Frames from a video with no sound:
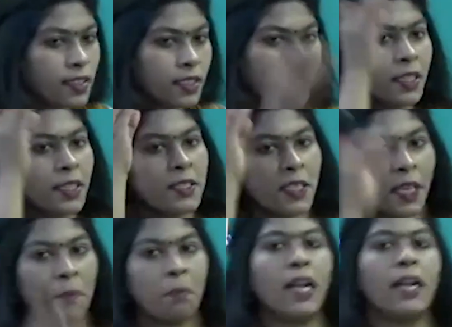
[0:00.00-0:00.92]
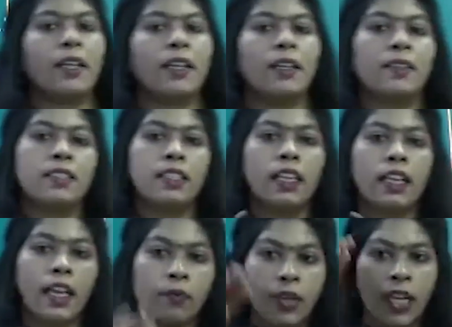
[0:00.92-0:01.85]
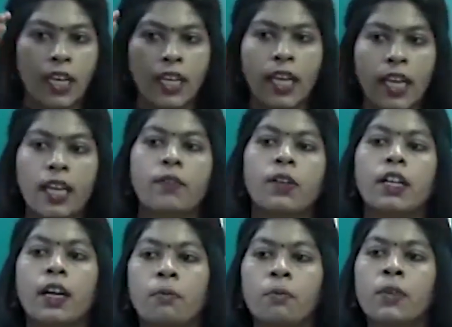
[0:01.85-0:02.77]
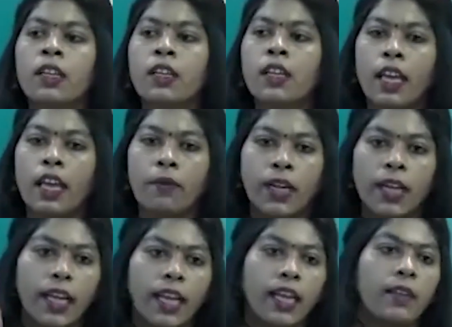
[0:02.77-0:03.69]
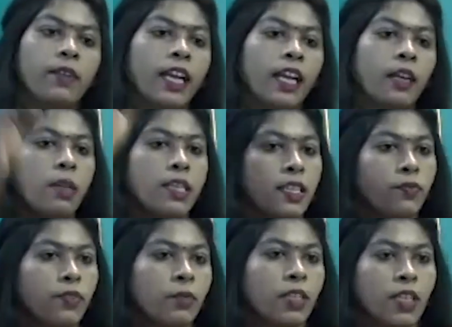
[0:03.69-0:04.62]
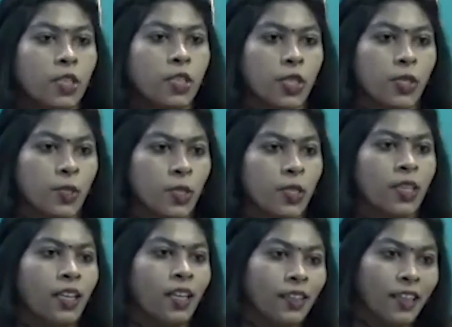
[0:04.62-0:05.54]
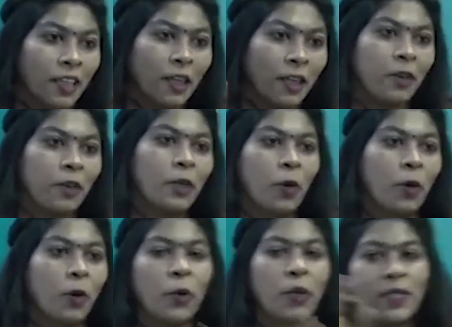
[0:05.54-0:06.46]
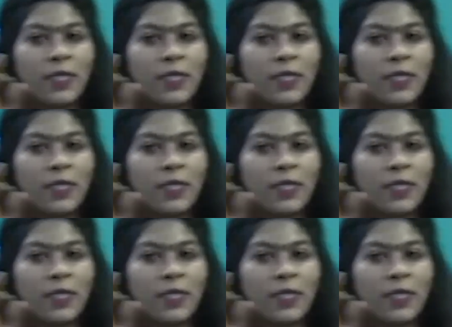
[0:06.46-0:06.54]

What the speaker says: in the same pattern, sitting every day he will come. Every day he will get blessing from the teachers. Then he will go, he'll sit in